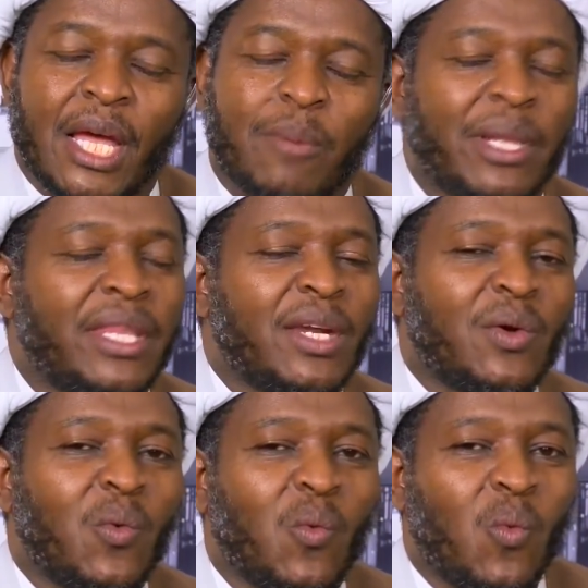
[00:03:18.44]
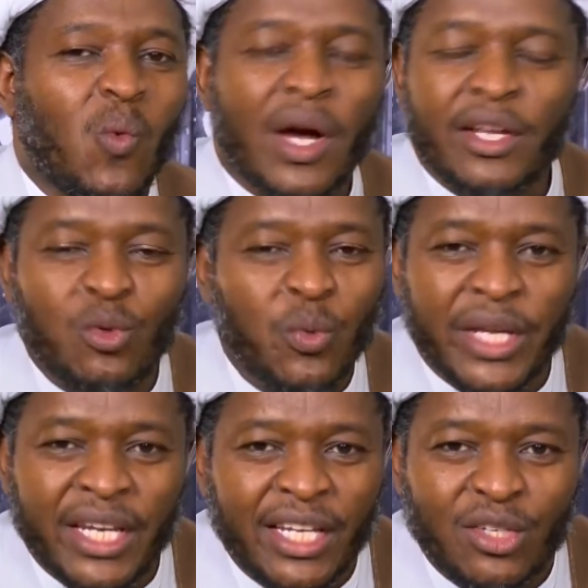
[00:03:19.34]
But then why do
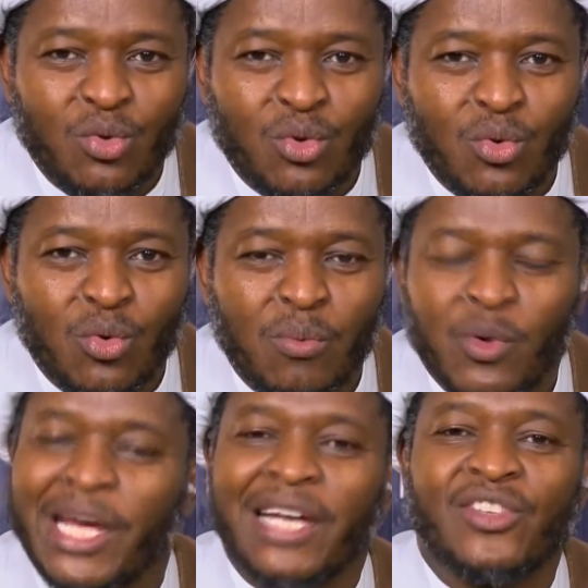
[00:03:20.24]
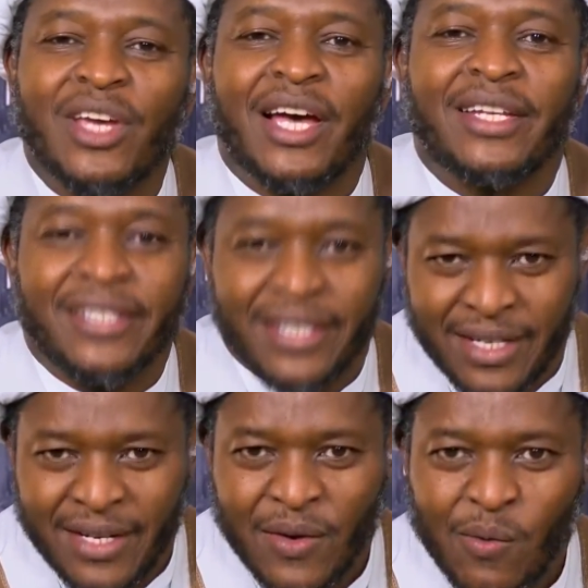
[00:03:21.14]
we need to do munajat?
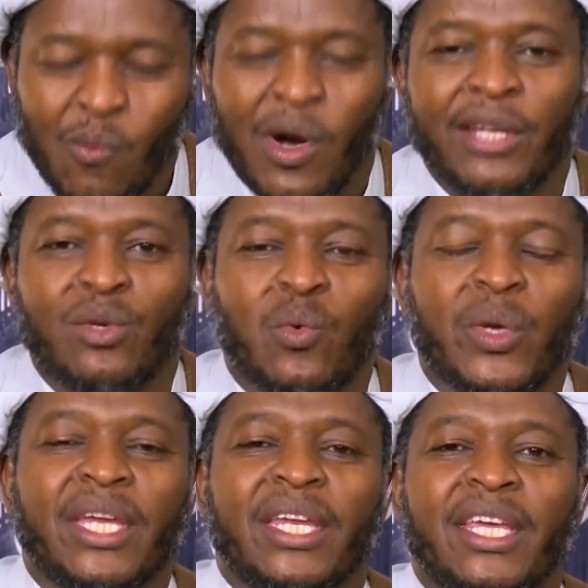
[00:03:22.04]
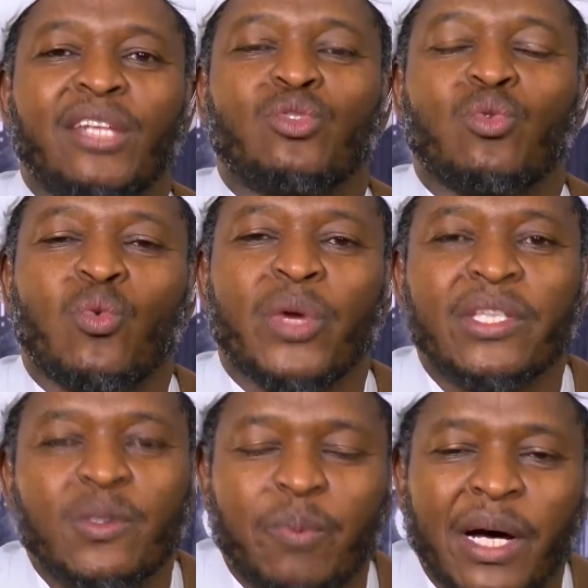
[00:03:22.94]
Why do we need to
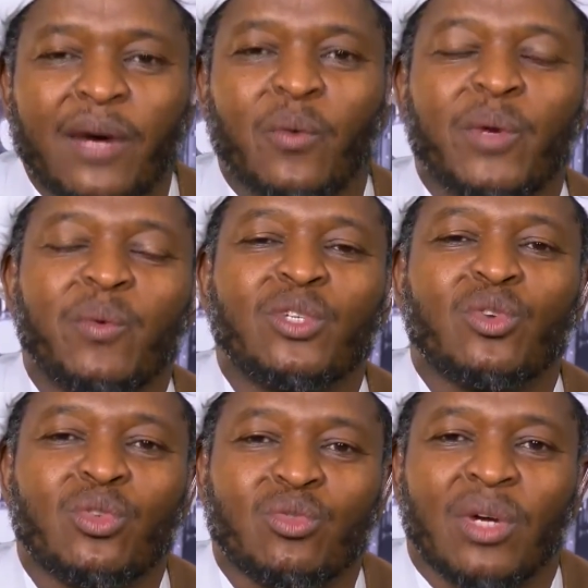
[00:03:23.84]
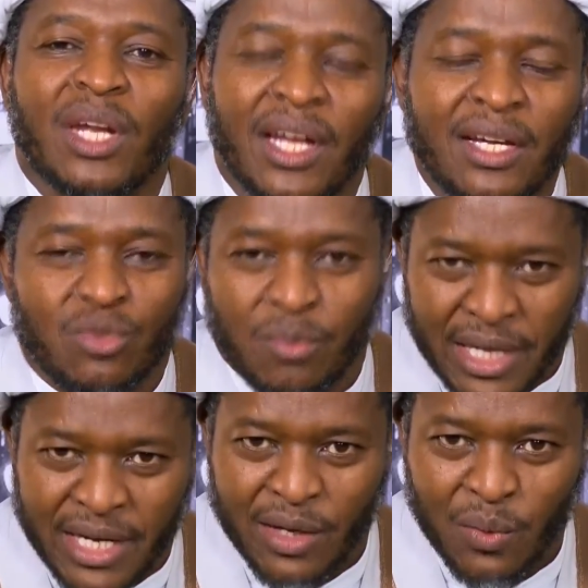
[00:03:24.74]
whisper when we talk to Allah
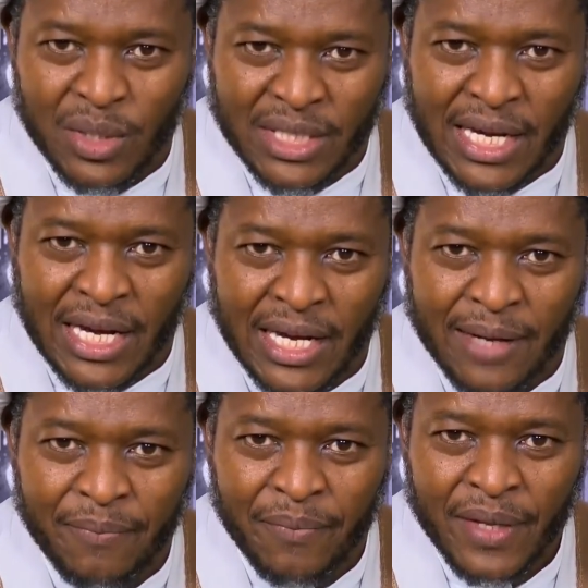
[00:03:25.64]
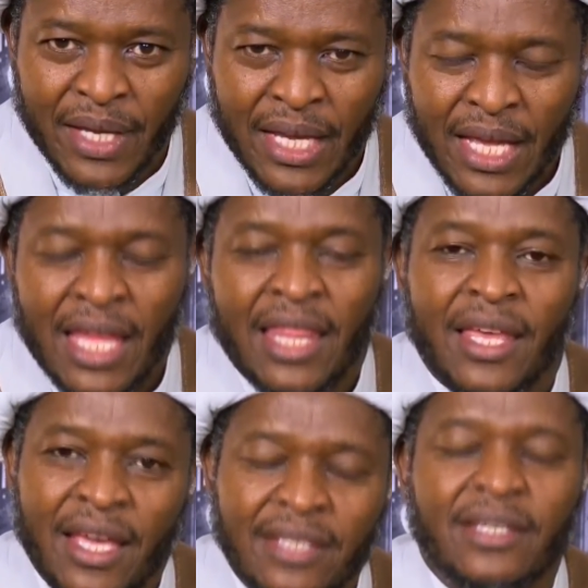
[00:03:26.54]
subhanahu wa ta'ala?
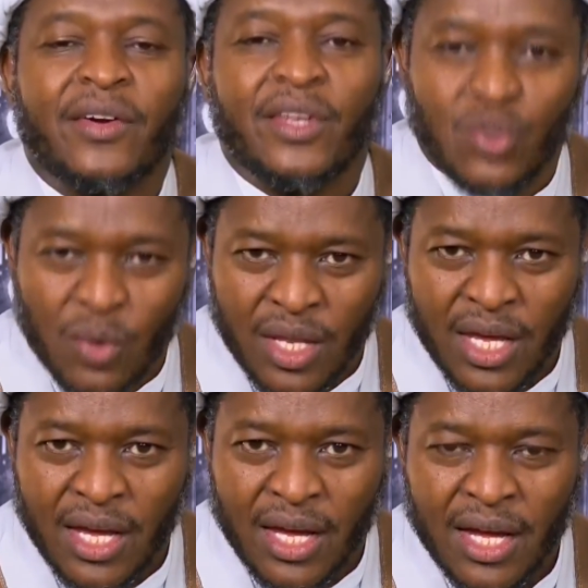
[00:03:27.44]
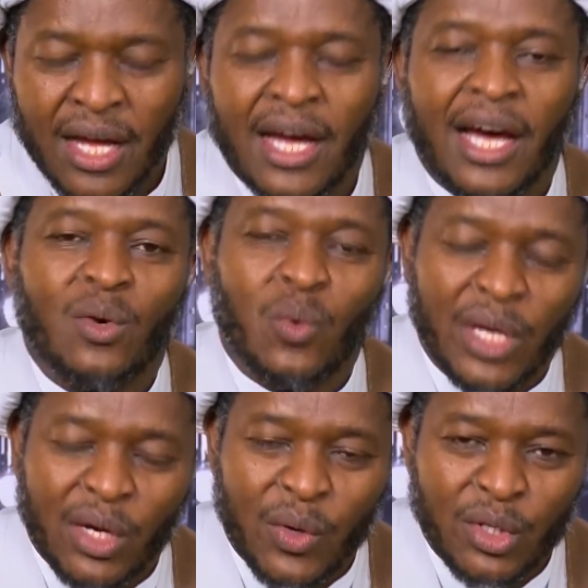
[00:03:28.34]
There is a reason there and we
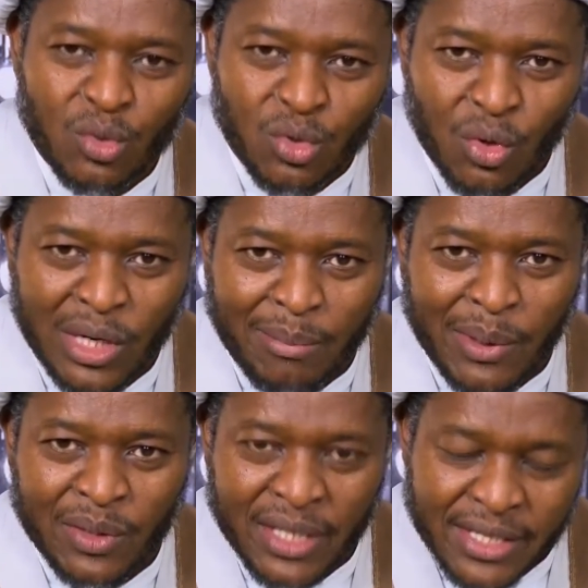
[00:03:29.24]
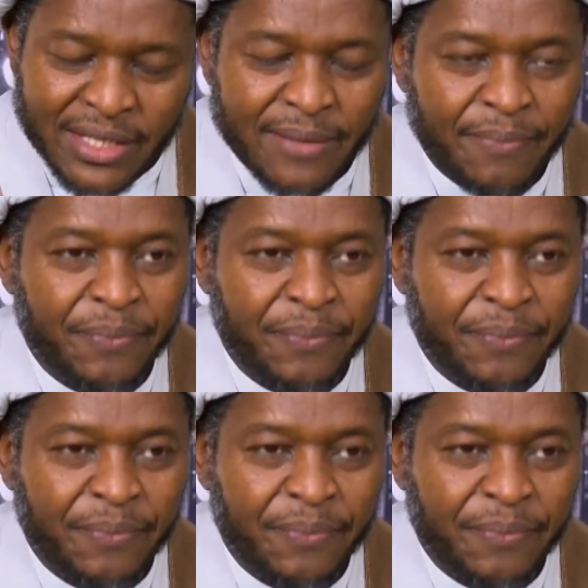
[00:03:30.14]
are going to talk about this.